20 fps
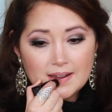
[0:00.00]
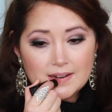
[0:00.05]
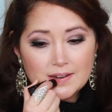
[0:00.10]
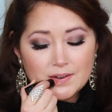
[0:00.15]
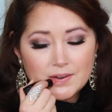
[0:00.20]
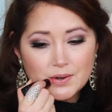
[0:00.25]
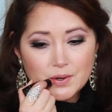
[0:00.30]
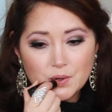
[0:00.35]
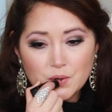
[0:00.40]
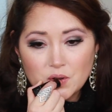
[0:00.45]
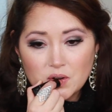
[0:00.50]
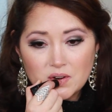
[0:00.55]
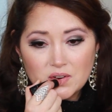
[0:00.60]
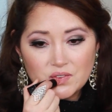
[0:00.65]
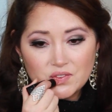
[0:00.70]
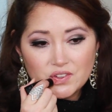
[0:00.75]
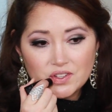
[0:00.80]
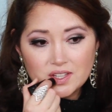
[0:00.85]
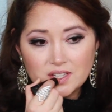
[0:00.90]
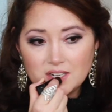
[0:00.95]
I
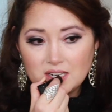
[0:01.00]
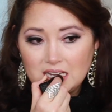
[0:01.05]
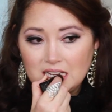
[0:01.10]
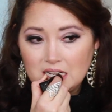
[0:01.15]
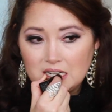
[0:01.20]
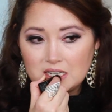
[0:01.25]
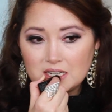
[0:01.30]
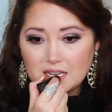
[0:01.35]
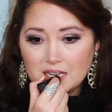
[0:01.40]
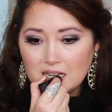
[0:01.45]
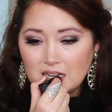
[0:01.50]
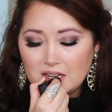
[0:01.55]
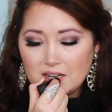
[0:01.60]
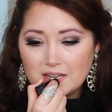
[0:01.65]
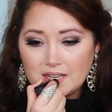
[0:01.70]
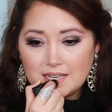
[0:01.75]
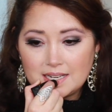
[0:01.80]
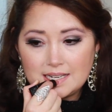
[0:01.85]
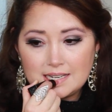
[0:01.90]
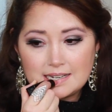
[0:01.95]
don't feel the need to
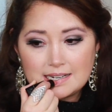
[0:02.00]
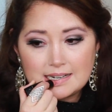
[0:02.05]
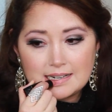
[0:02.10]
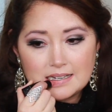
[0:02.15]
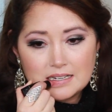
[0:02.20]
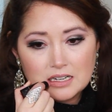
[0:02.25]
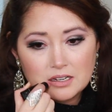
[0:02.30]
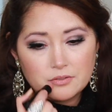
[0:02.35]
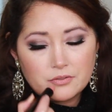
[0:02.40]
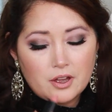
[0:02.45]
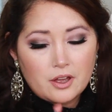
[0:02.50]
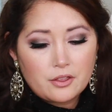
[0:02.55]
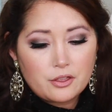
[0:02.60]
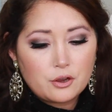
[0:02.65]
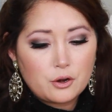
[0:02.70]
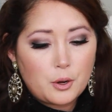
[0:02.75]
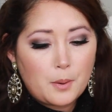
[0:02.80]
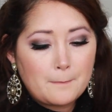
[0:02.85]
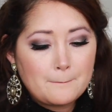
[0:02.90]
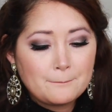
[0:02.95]
add any kind of
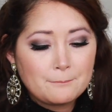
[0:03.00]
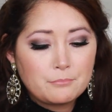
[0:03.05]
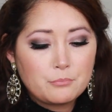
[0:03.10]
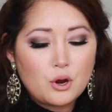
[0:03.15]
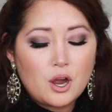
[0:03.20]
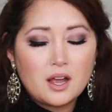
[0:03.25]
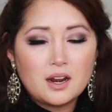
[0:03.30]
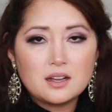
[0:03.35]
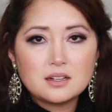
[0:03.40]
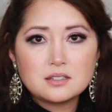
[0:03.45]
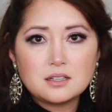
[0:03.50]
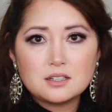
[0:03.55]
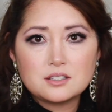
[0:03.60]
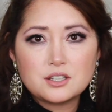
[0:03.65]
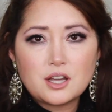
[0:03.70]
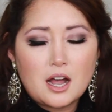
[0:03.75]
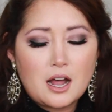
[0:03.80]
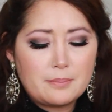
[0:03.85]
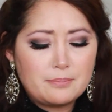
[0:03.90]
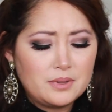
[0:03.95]
other product
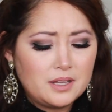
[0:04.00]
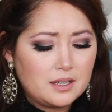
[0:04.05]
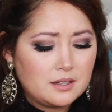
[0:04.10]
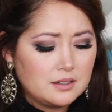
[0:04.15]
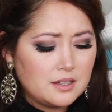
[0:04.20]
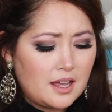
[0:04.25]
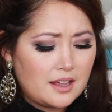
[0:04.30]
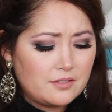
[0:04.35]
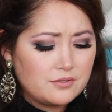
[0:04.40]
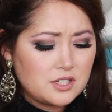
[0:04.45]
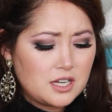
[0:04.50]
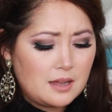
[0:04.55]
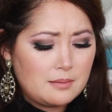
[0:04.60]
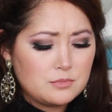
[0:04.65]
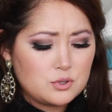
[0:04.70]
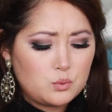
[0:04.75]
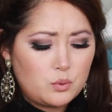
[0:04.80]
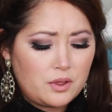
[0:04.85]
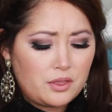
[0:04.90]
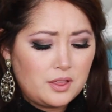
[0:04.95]
on top. Like a lot of
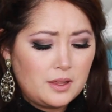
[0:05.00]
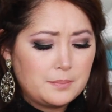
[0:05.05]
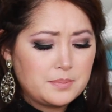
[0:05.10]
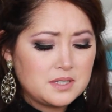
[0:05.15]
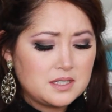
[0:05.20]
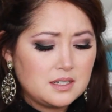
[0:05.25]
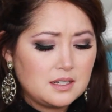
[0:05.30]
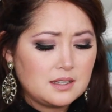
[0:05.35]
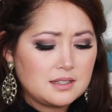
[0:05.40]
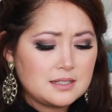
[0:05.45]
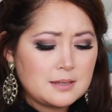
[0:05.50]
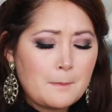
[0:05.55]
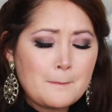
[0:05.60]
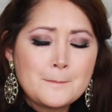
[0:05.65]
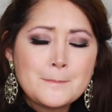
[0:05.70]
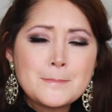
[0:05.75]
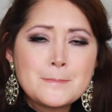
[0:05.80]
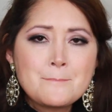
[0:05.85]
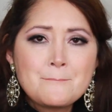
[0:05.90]
times with lipsticks,